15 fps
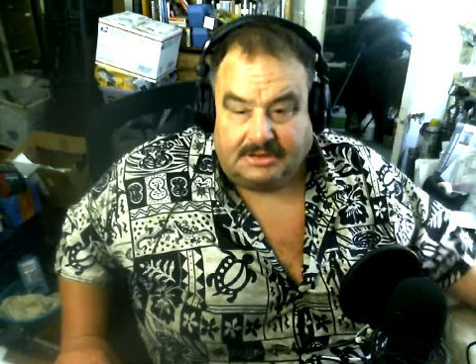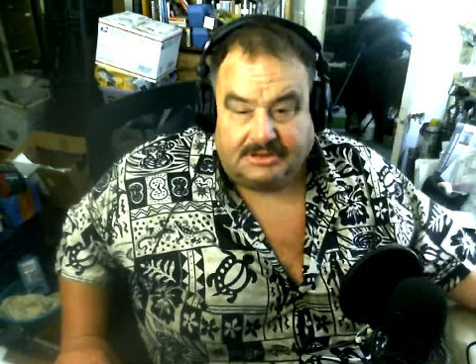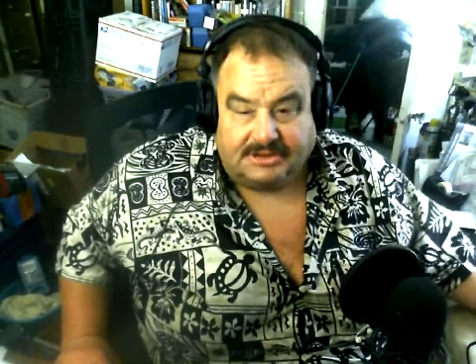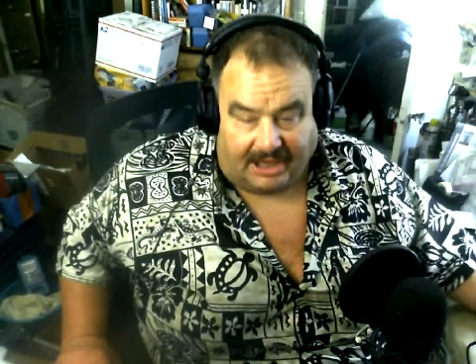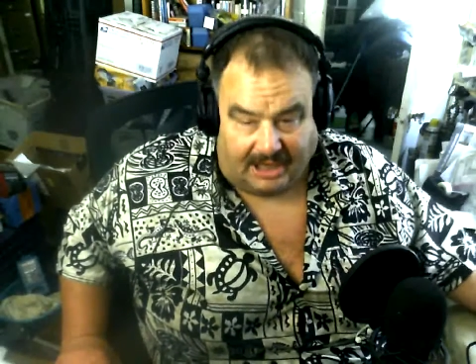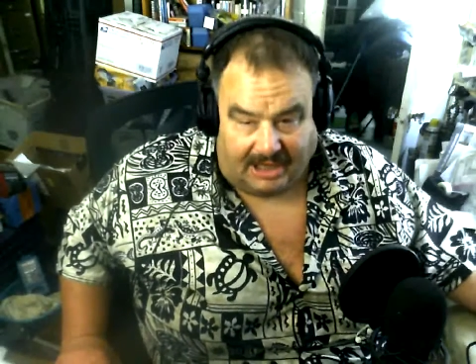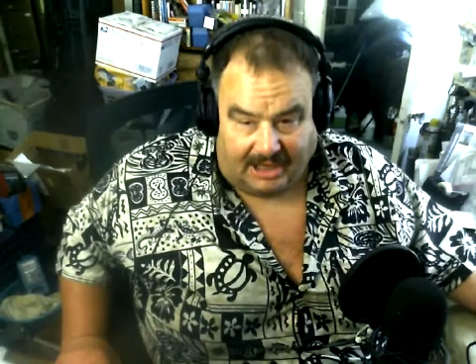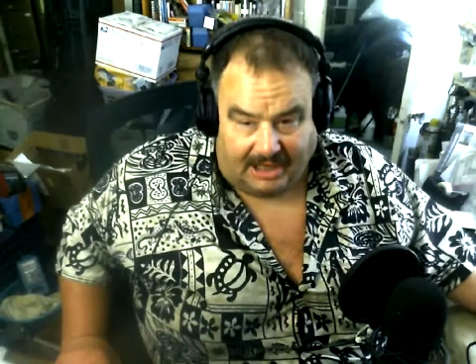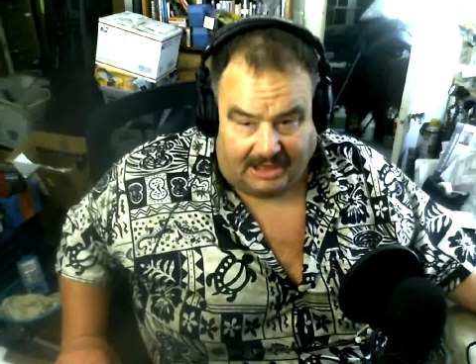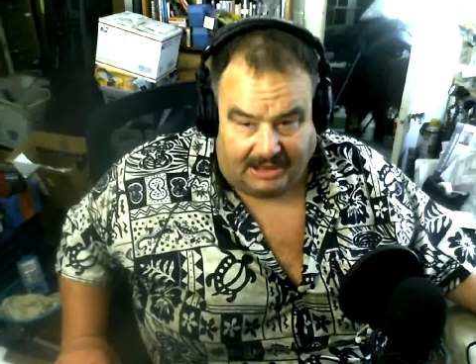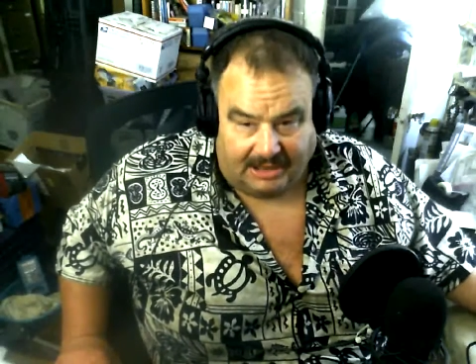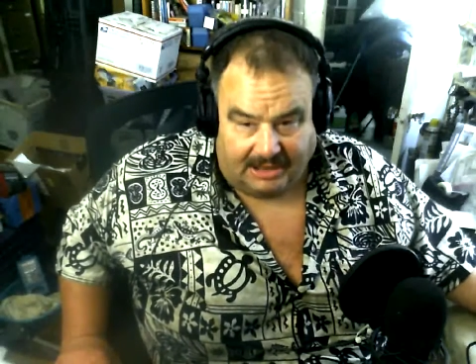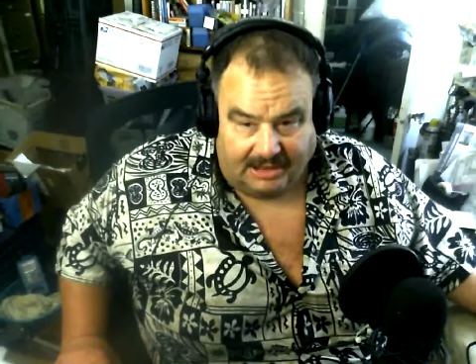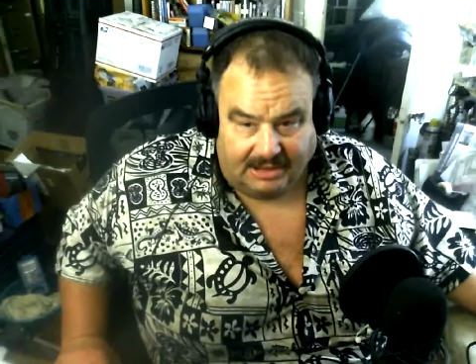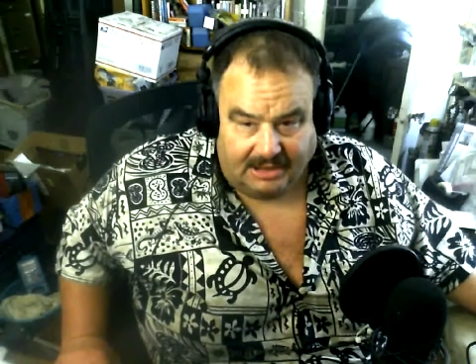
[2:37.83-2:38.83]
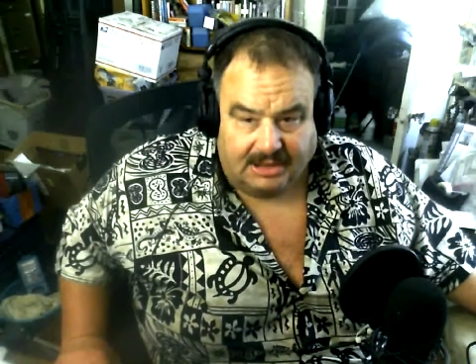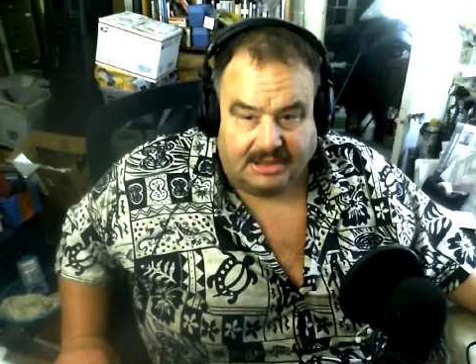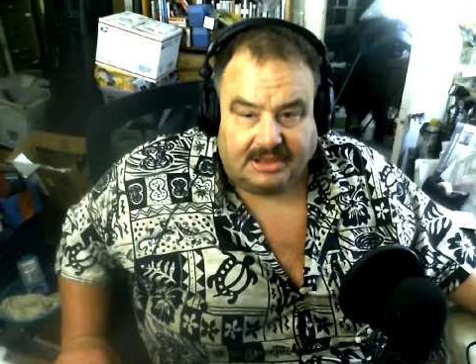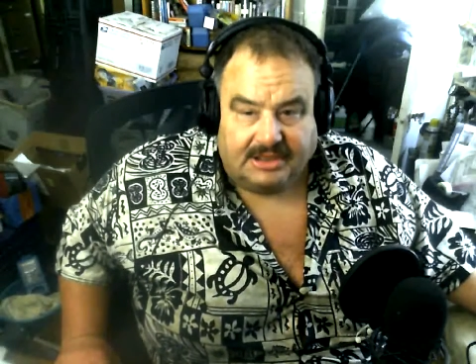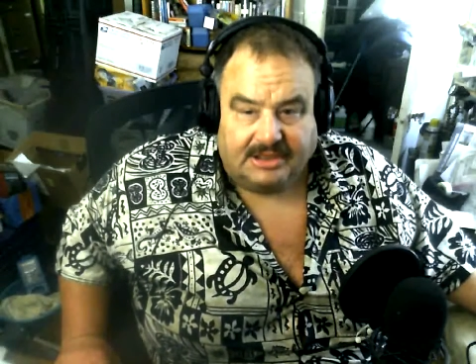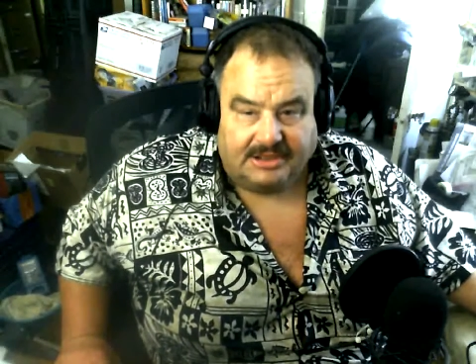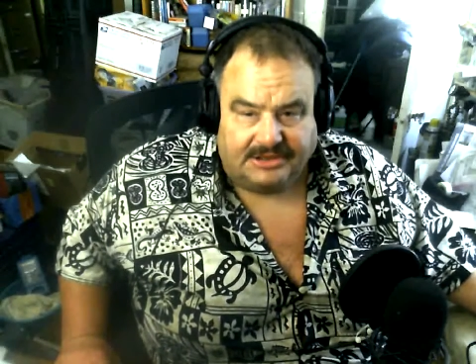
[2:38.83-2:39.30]
die
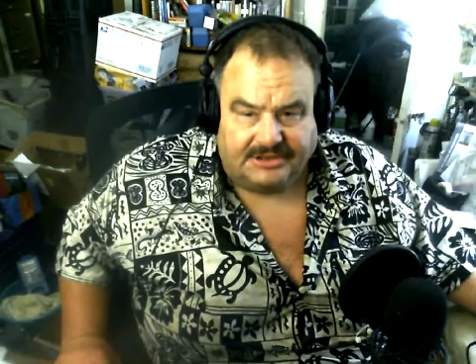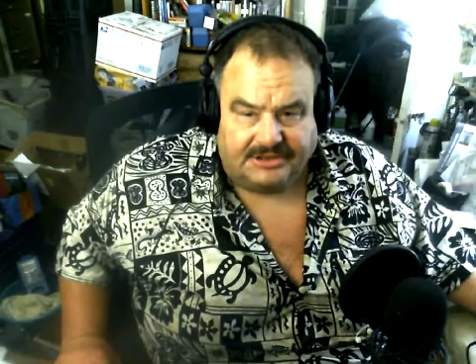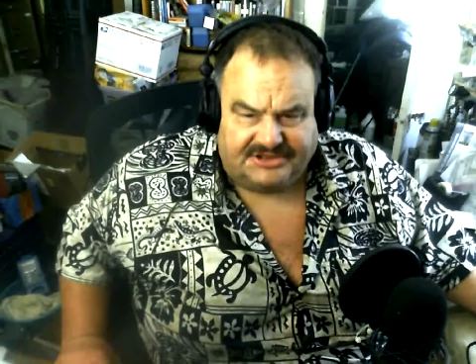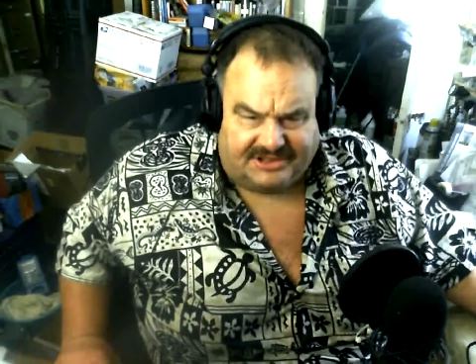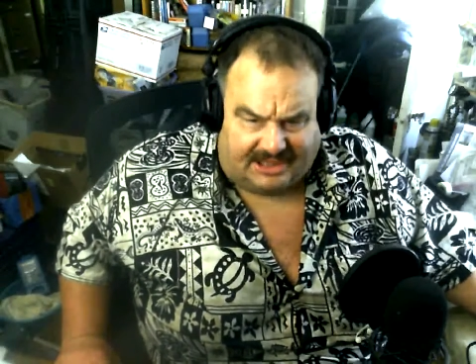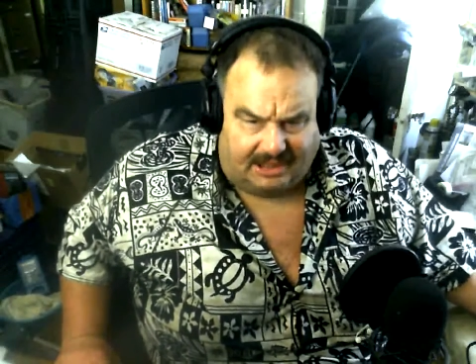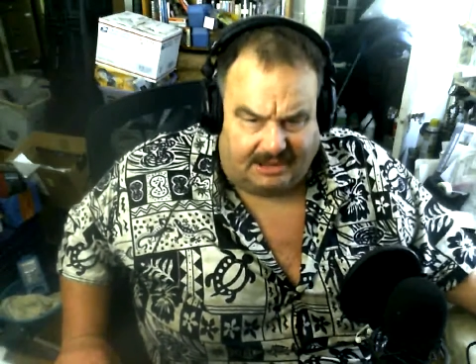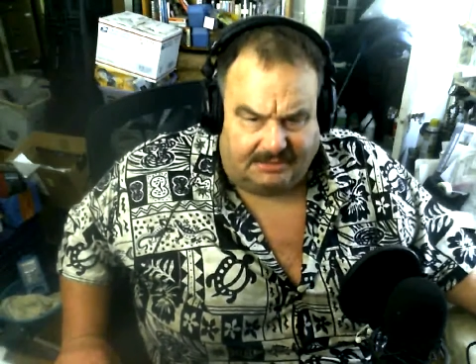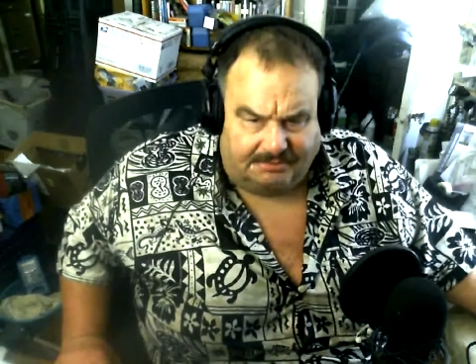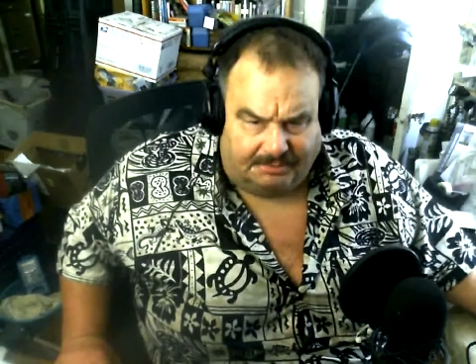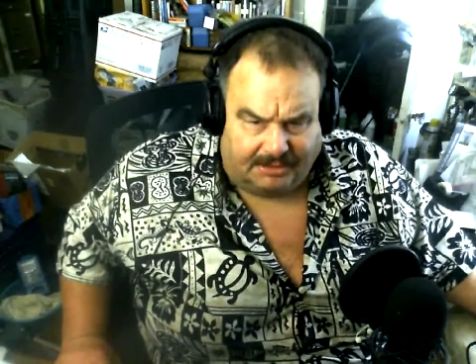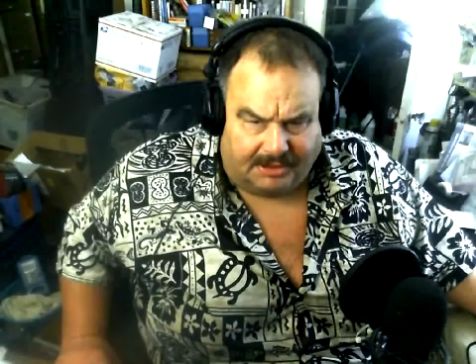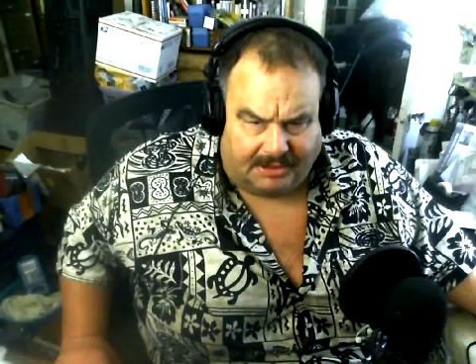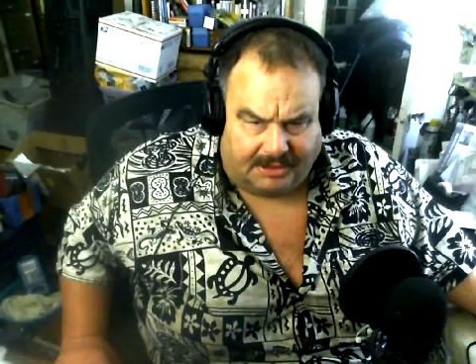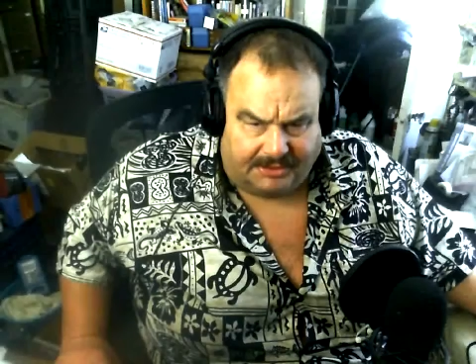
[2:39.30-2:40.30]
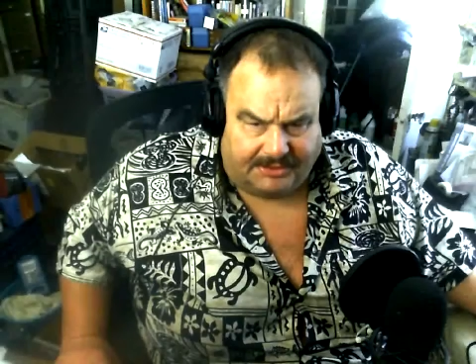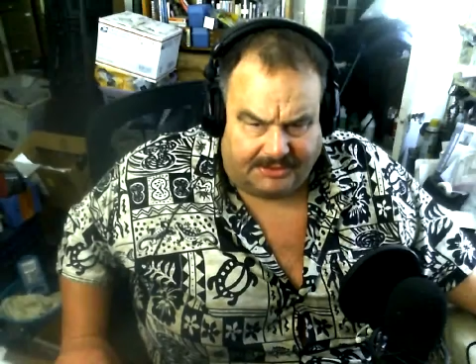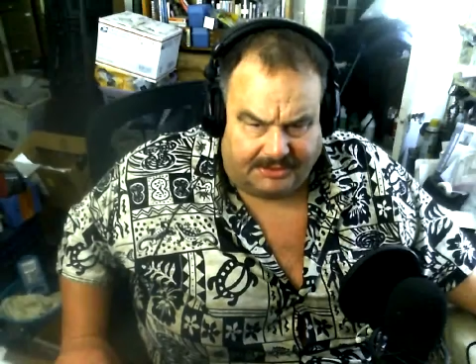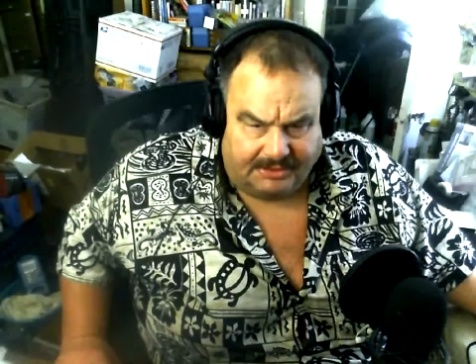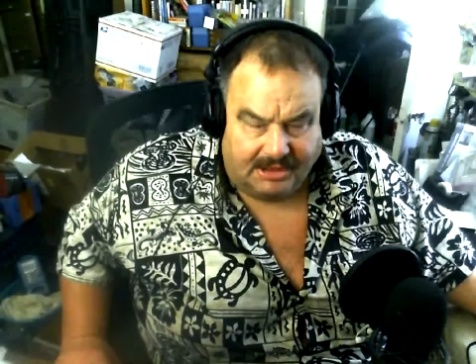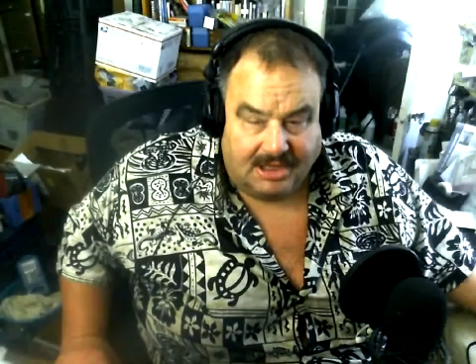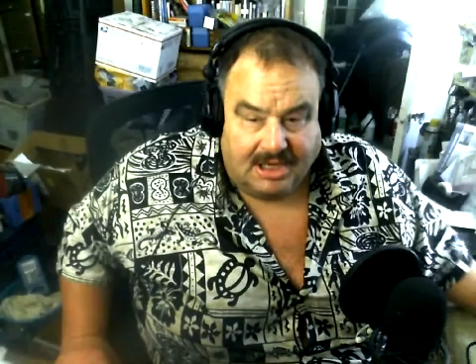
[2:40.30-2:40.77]
in
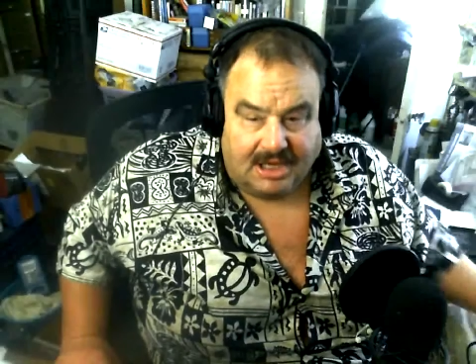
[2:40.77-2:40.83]
childbirth